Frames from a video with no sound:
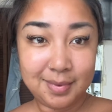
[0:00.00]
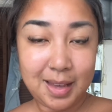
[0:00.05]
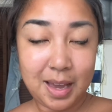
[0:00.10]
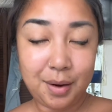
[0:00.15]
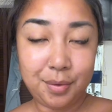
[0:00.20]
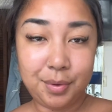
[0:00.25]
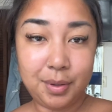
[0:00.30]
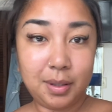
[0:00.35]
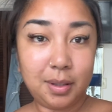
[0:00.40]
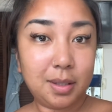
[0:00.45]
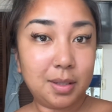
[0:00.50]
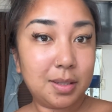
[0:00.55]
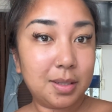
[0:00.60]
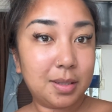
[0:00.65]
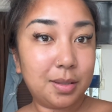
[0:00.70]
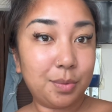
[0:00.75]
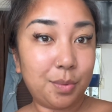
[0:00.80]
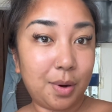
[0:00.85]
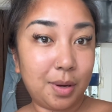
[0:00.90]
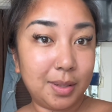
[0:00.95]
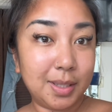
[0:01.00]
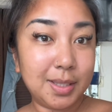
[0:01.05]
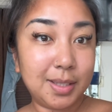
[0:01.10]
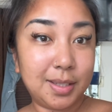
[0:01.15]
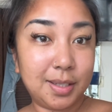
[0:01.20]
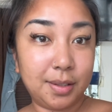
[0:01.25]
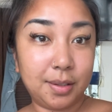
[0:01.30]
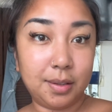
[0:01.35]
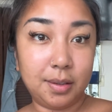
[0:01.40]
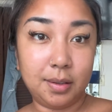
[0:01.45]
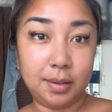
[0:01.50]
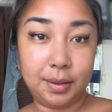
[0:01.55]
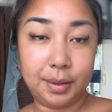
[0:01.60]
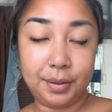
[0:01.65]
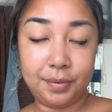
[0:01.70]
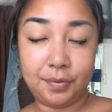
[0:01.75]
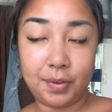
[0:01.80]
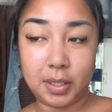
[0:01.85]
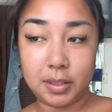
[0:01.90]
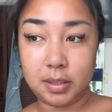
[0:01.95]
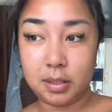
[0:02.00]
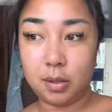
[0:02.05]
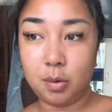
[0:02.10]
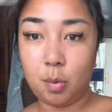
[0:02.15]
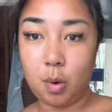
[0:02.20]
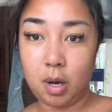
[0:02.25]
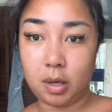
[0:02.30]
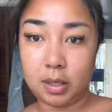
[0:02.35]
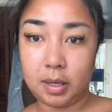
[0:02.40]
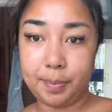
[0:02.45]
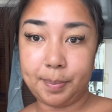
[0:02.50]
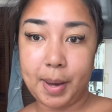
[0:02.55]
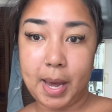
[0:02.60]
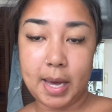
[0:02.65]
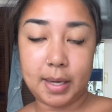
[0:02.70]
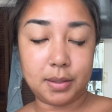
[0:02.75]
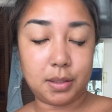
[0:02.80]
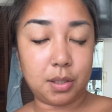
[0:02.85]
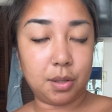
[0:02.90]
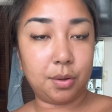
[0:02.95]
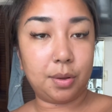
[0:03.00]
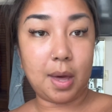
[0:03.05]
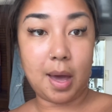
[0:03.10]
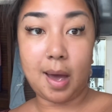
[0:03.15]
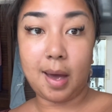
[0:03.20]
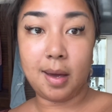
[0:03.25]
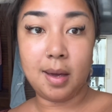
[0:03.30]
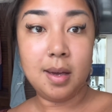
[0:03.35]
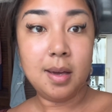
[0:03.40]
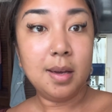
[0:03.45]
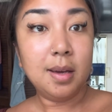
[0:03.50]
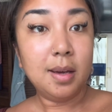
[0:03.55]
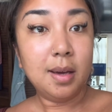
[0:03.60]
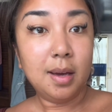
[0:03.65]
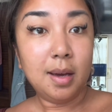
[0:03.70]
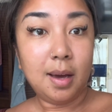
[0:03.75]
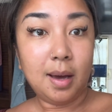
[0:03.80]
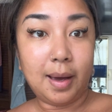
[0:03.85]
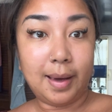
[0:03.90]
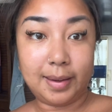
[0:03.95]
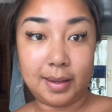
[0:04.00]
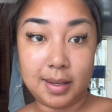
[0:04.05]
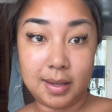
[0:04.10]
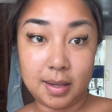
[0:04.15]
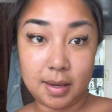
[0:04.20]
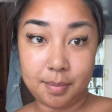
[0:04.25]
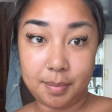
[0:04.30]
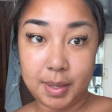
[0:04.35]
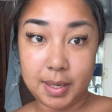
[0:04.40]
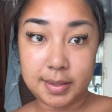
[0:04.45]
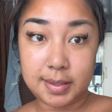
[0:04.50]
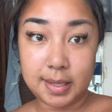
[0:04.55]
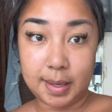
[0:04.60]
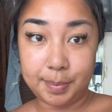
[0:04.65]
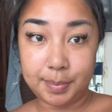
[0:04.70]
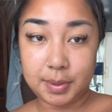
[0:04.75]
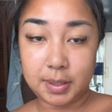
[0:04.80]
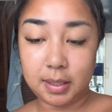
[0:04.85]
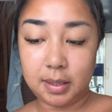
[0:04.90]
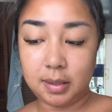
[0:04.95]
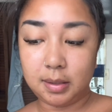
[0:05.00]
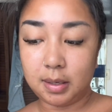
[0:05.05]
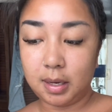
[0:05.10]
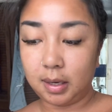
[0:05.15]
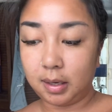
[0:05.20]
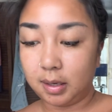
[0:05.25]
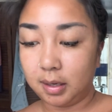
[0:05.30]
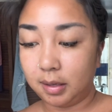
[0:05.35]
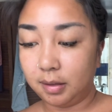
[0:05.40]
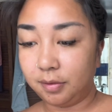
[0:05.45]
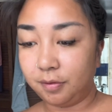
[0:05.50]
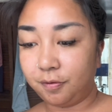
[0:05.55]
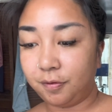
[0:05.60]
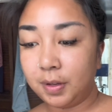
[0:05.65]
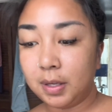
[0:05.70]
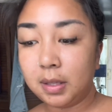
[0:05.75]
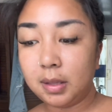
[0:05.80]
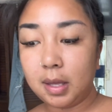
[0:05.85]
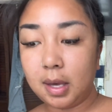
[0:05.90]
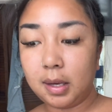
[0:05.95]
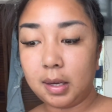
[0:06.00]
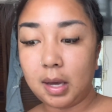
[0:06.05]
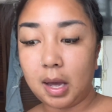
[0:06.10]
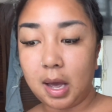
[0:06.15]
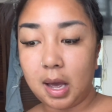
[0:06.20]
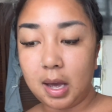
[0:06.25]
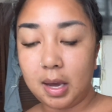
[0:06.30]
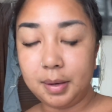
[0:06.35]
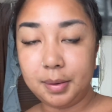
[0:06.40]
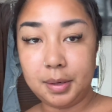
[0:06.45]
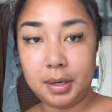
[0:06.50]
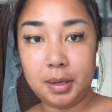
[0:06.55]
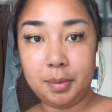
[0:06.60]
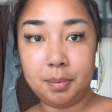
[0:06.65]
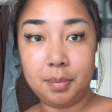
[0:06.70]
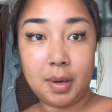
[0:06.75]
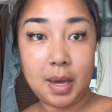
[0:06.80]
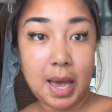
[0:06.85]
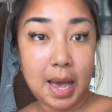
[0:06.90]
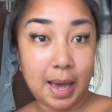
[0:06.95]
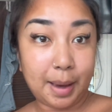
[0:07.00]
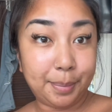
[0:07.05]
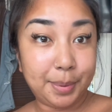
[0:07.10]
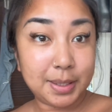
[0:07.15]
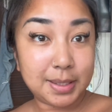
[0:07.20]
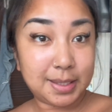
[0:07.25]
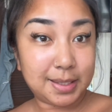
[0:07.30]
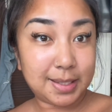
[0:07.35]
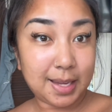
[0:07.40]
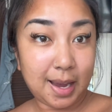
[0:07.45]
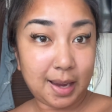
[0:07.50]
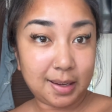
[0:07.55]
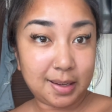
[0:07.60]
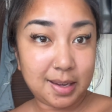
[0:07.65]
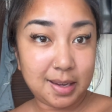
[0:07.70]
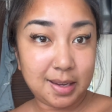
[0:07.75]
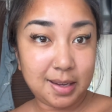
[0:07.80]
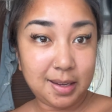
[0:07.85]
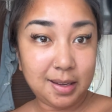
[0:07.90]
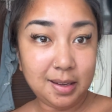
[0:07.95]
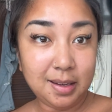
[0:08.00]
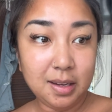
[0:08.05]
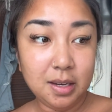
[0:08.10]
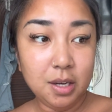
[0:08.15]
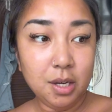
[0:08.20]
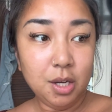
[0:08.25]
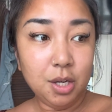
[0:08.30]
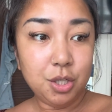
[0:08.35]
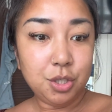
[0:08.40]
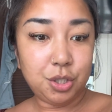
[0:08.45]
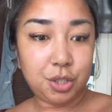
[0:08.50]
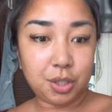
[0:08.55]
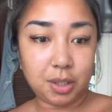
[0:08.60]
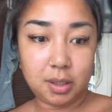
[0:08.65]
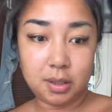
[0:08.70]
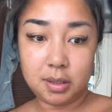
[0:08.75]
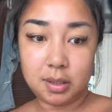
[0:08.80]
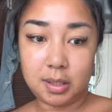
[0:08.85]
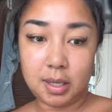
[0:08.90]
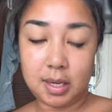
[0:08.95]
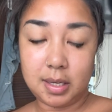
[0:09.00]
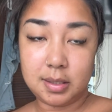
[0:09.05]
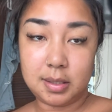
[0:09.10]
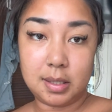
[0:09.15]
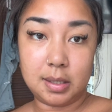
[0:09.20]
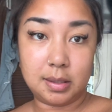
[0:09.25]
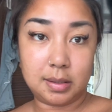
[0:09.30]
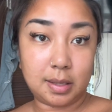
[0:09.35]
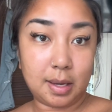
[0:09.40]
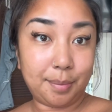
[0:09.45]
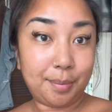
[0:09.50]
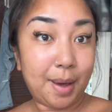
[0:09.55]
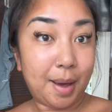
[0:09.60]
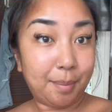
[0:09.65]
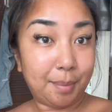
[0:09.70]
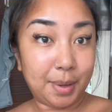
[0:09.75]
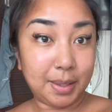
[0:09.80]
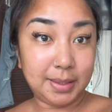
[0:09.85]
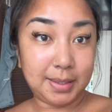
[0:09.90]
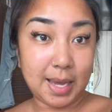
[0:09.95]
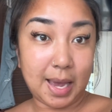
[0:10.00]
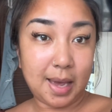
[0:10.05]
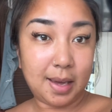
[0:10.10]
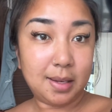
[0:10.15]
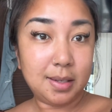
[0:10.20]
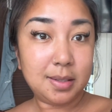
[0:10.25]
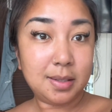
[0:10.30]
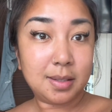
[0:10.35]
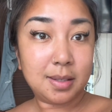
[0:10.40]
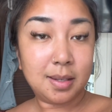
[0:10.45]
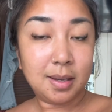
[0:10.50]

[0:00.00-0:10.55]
I really just wanted to invest in a walking pad so that I can get my steps in. I can feel like I'm habit stacking during the day since I'm at my desk,